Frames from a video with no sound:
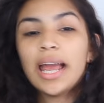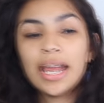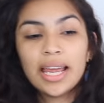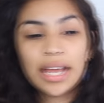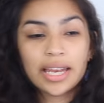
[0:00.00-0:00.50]

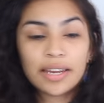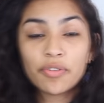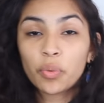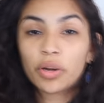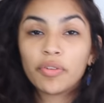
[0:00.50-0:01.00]
And
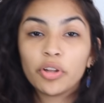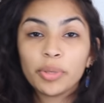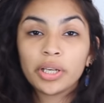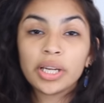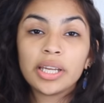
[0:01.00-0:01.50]
if you want to follow
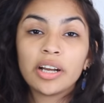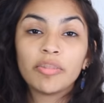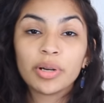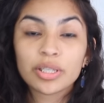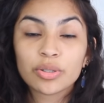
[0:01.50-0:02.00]
me on any
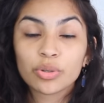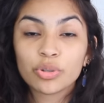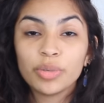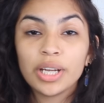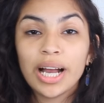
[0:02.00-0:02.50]
of my
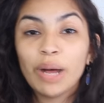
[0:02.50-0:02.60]
social media,